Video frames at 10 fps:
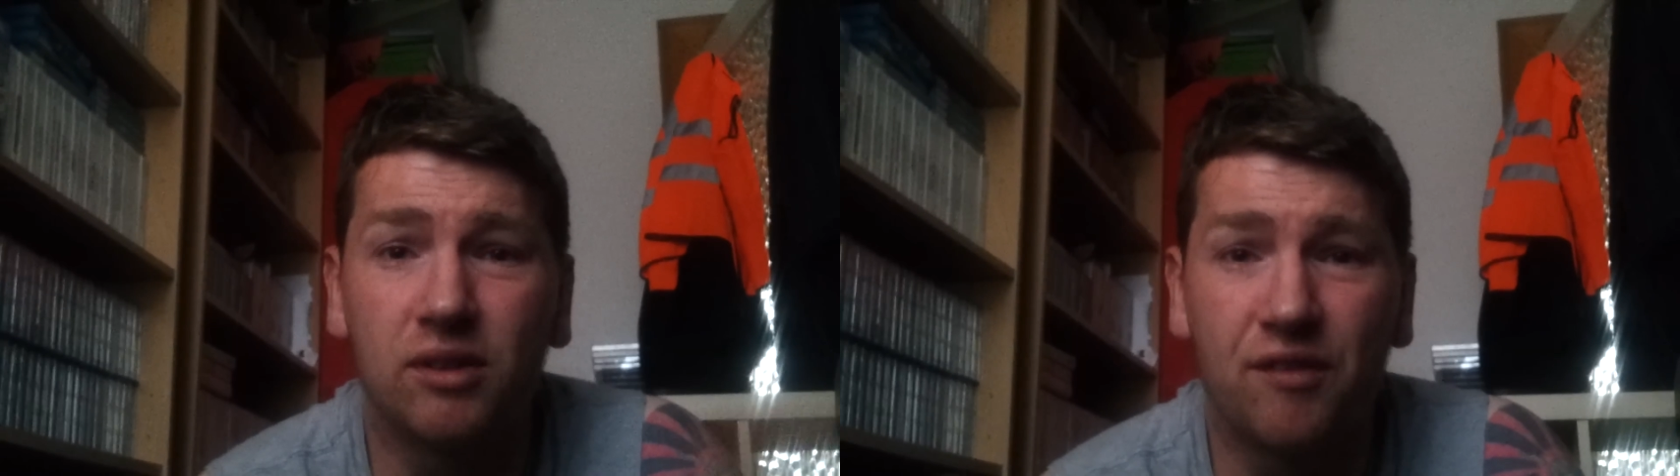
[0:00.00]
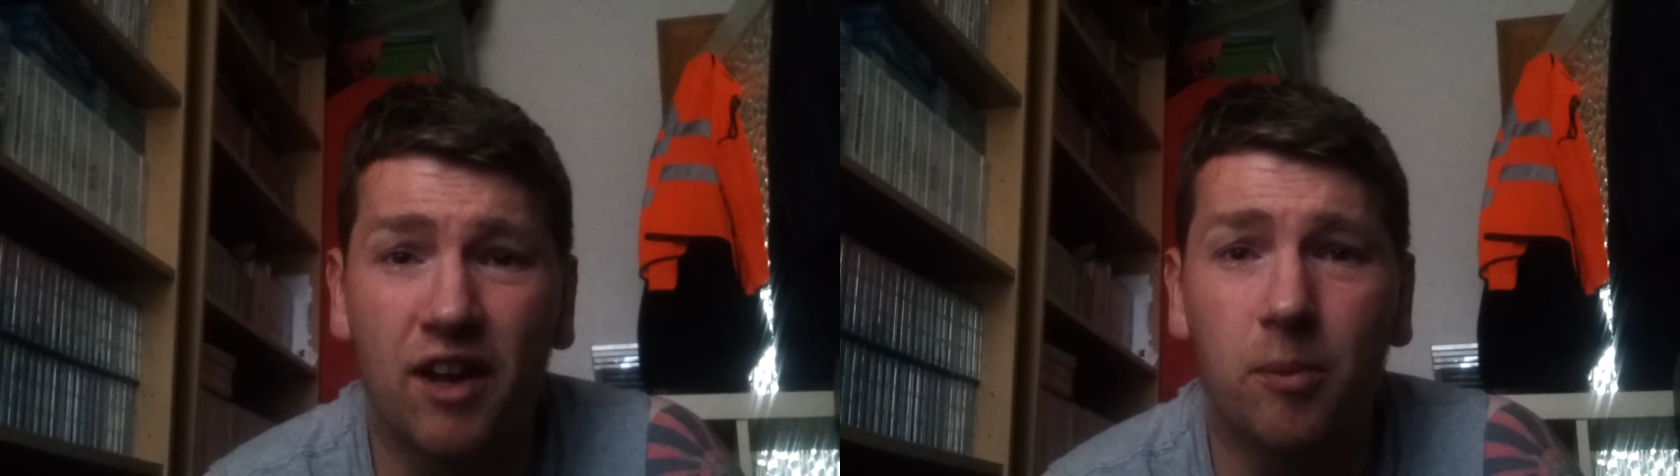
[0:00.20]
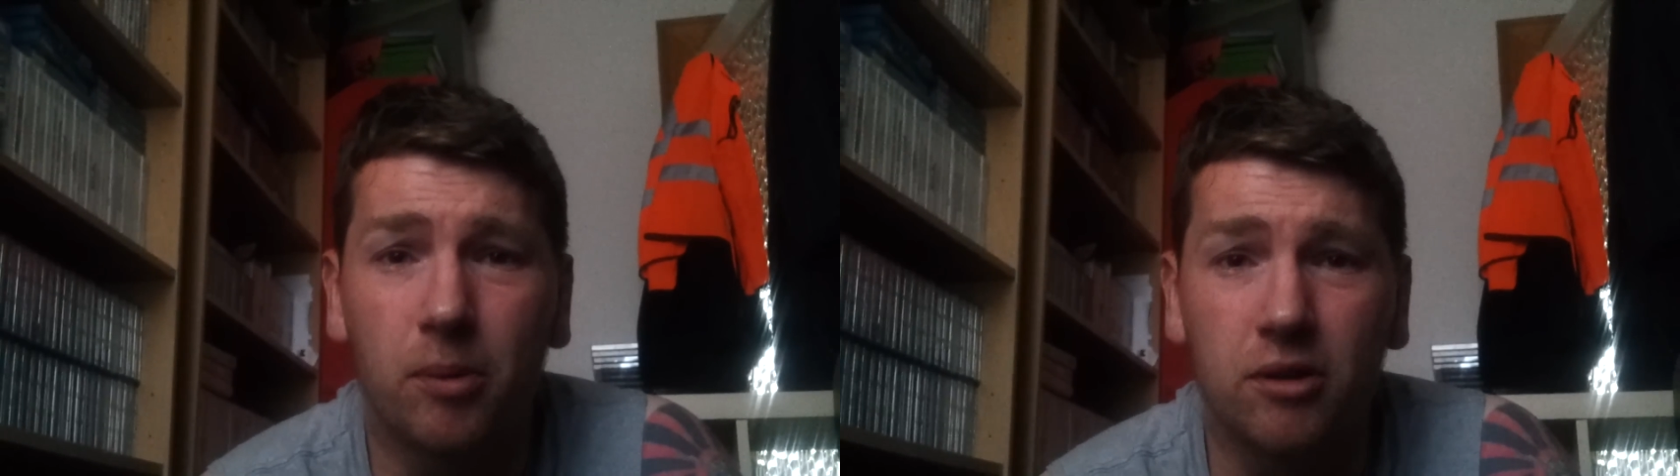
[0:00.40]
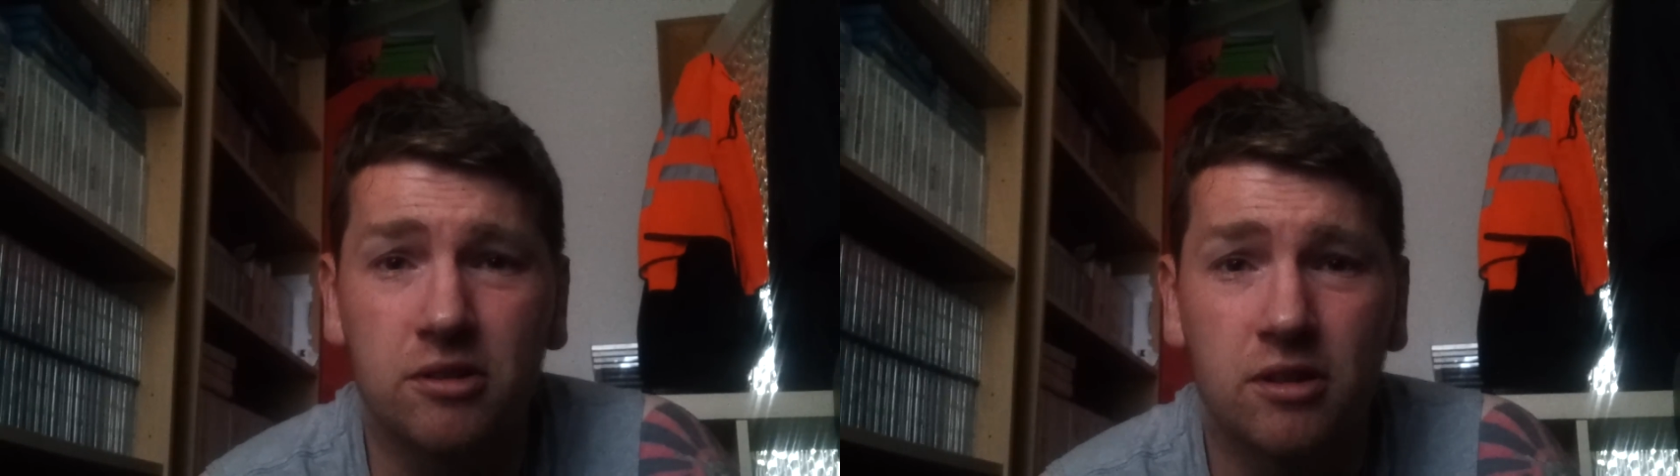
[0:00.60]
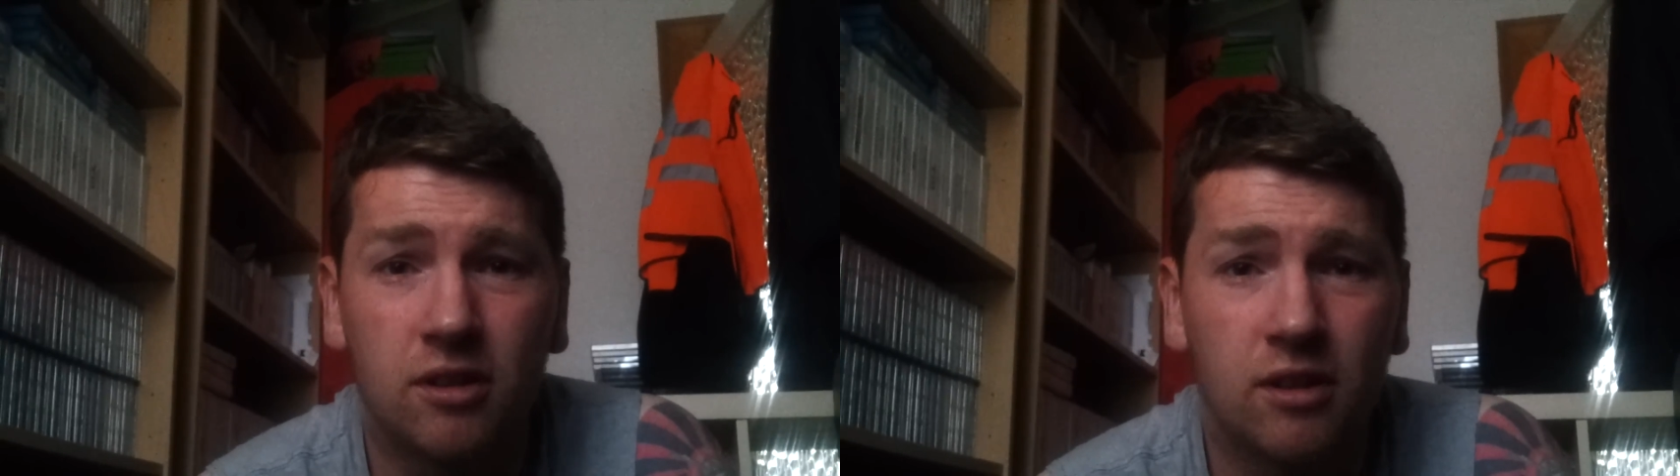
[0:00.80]

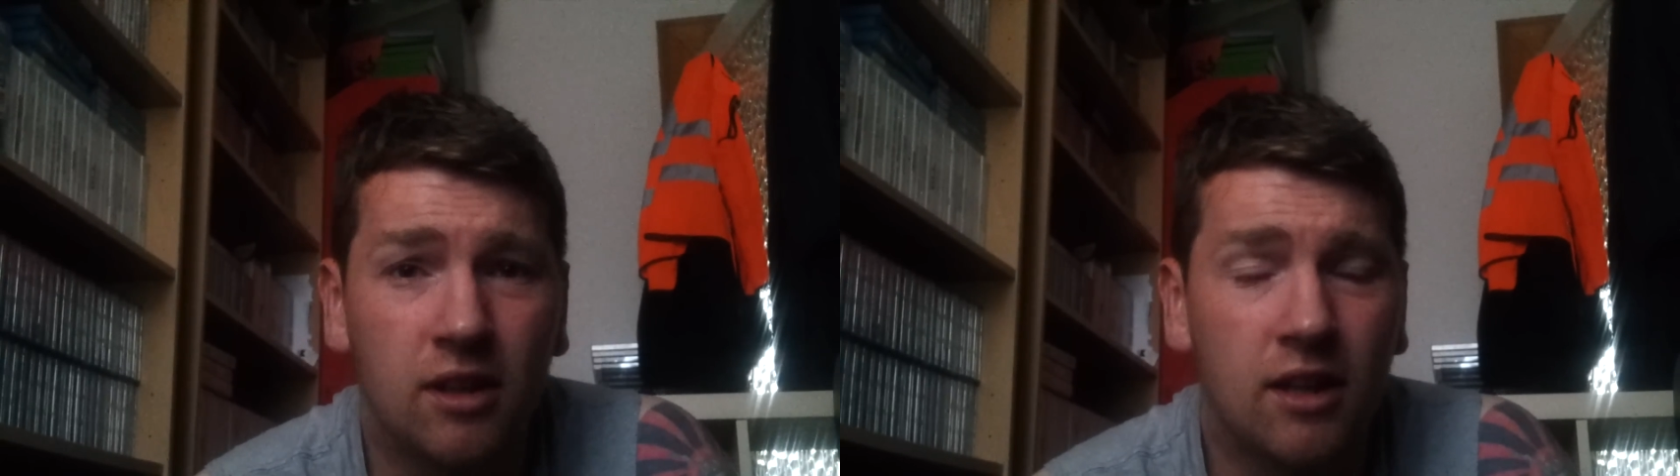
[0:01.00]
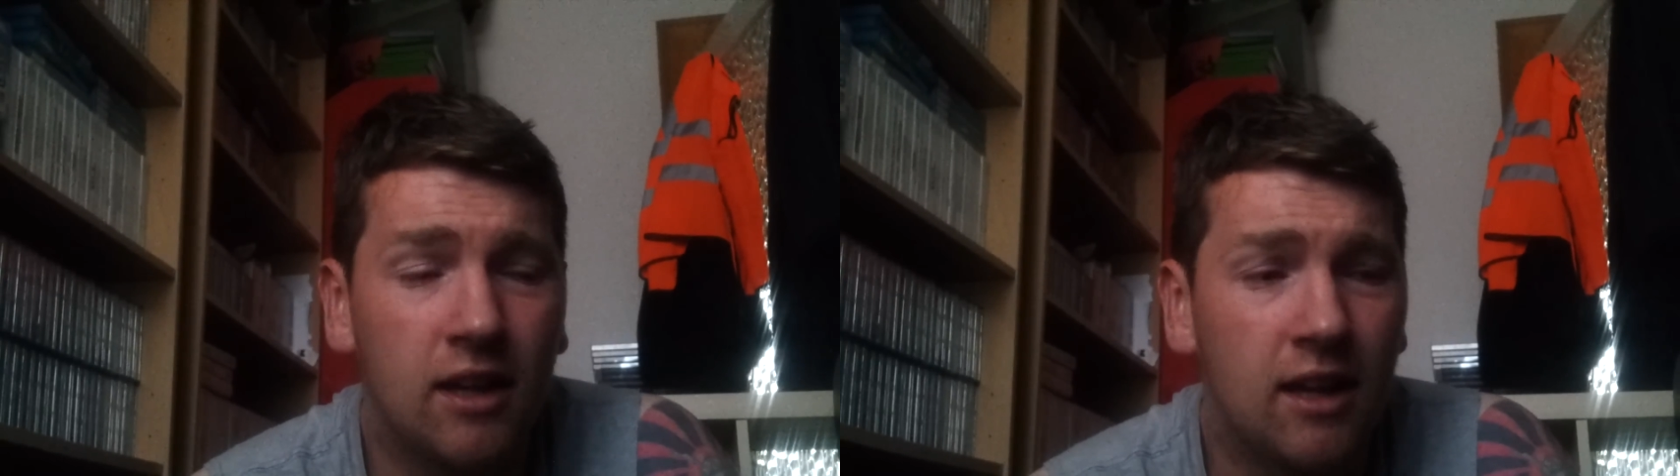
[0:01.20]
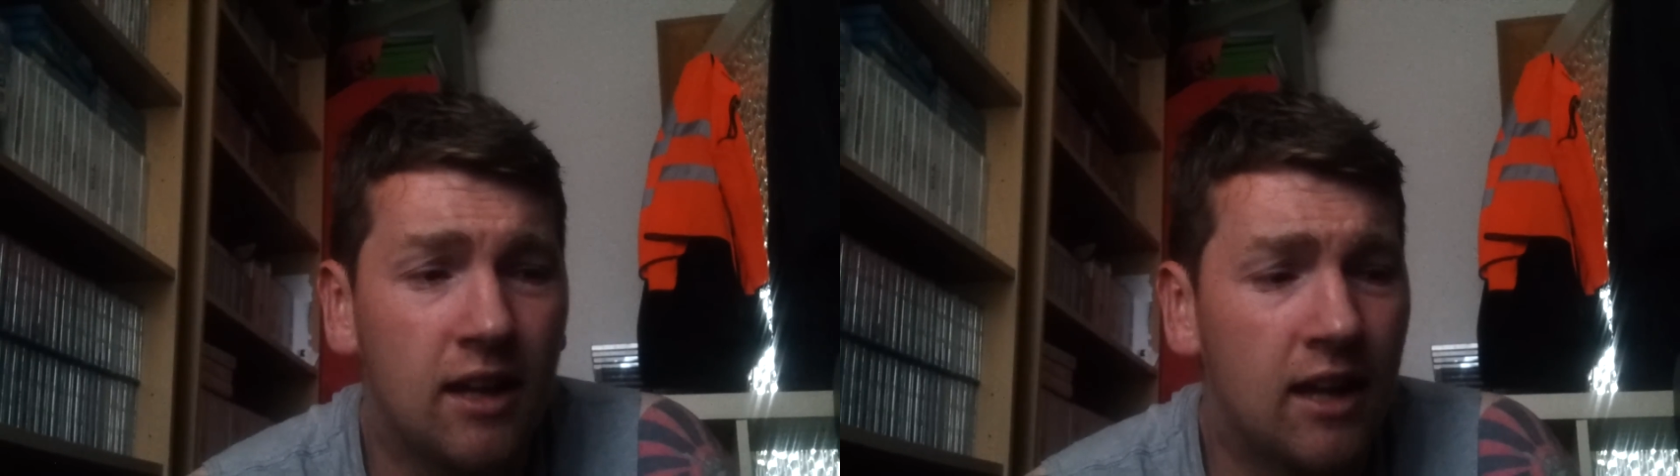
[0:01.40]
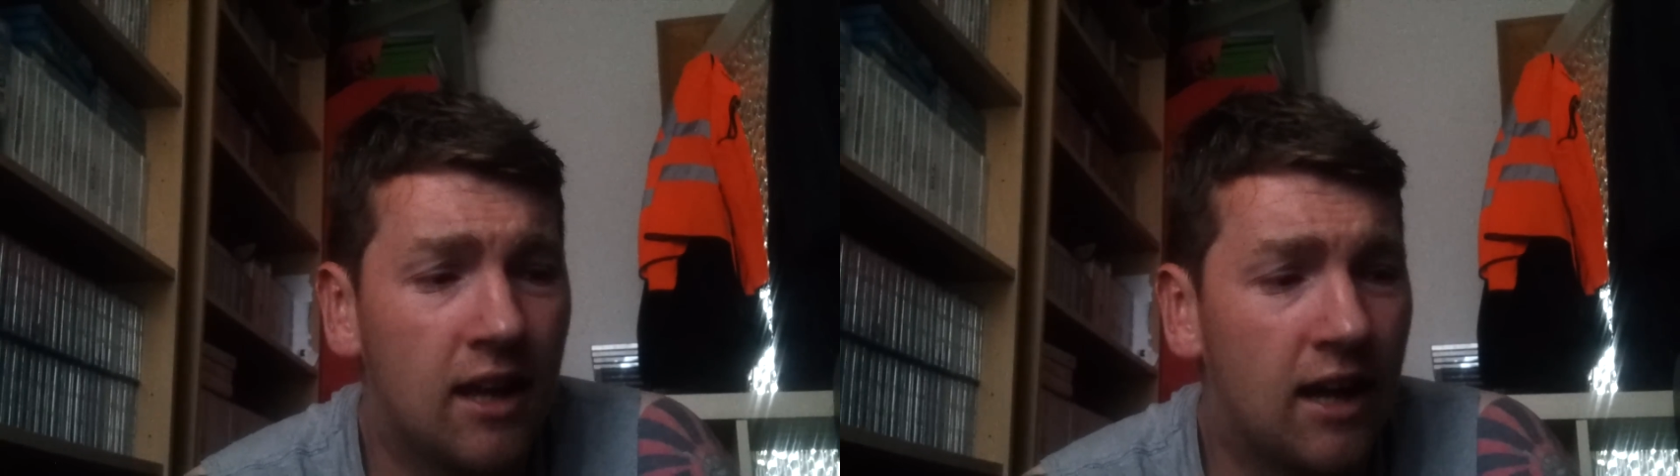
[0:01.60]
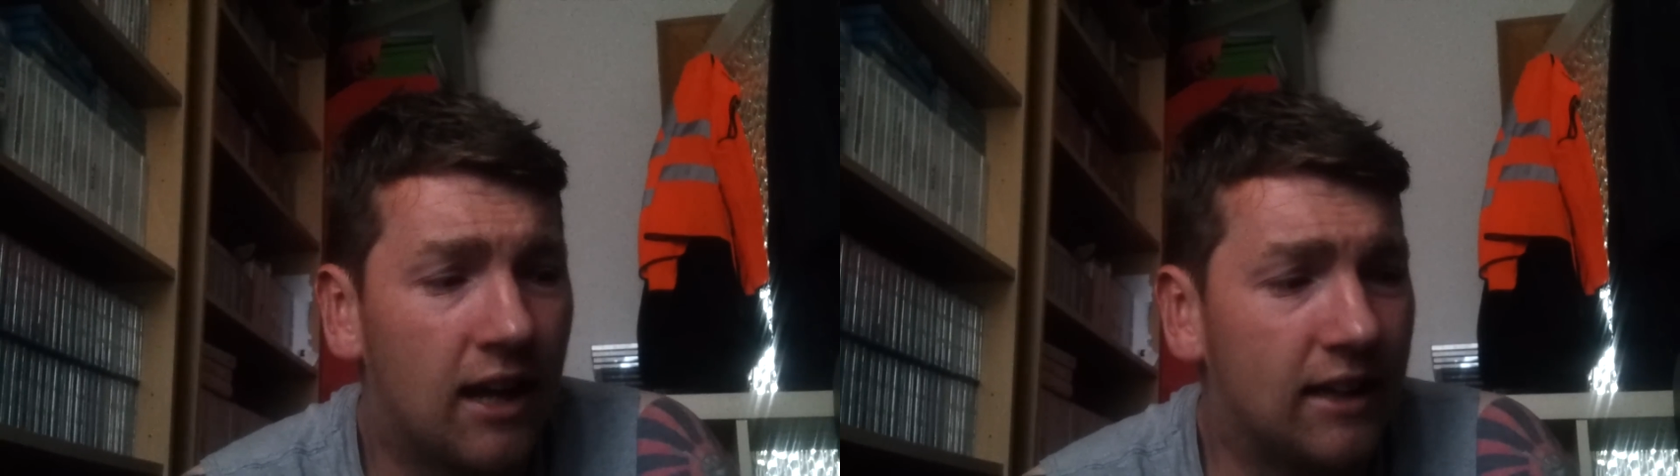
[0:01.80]
developers.
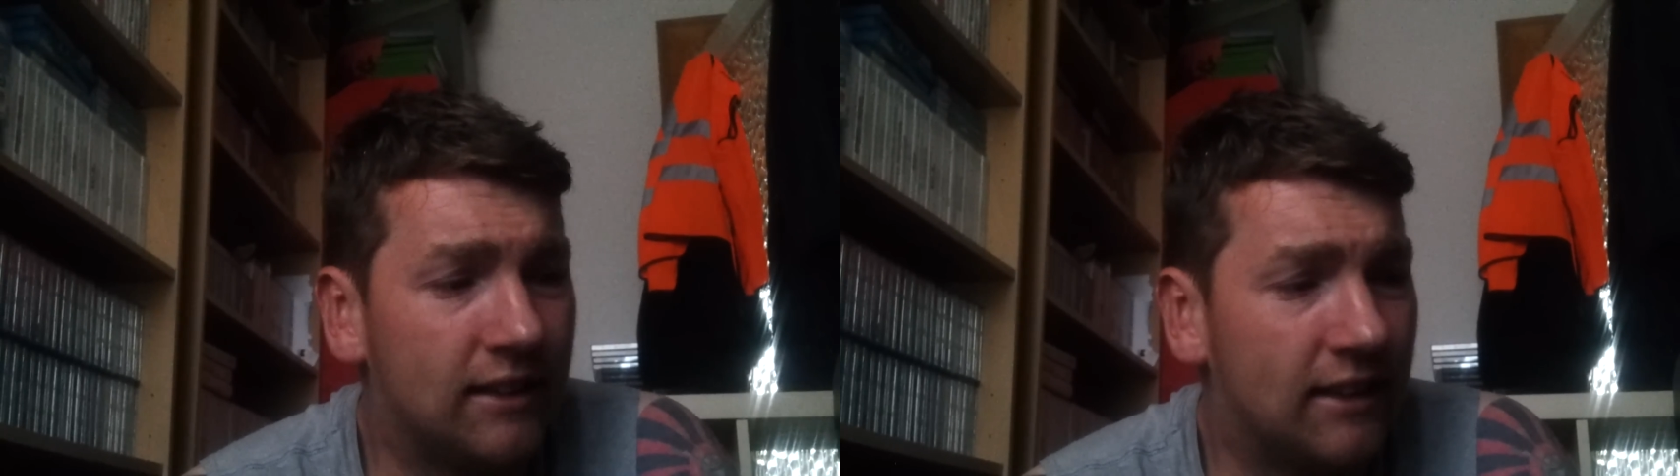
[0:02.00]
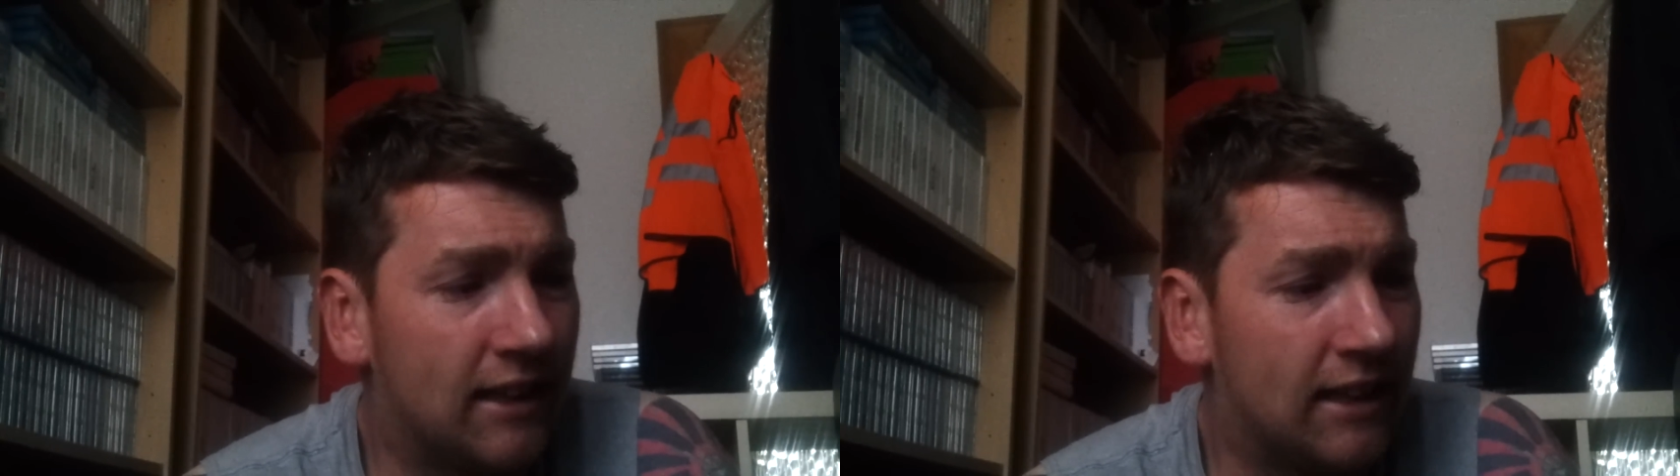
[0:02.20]
And